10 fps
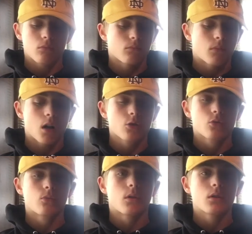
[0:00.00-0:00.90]

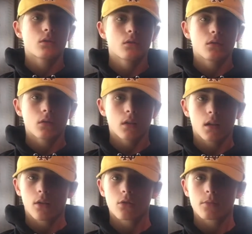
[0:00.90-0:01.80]
module 1,
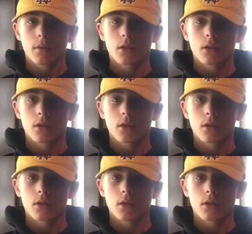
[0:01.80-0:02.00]
aerospace.